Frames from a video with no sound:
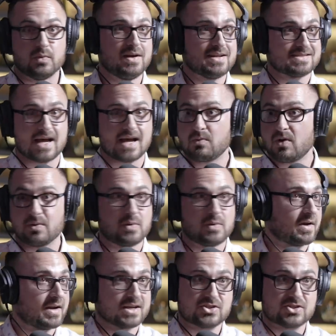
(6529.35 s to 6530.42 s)
We decide what we
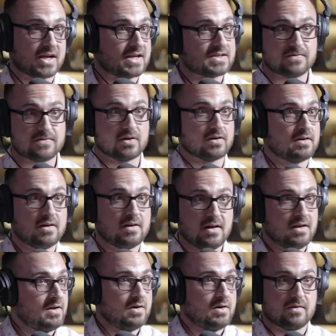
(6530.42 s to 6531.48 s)
want to exchange for,
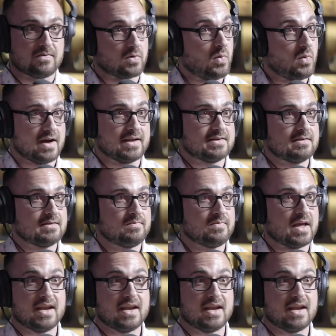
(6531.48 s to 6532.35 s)
for what.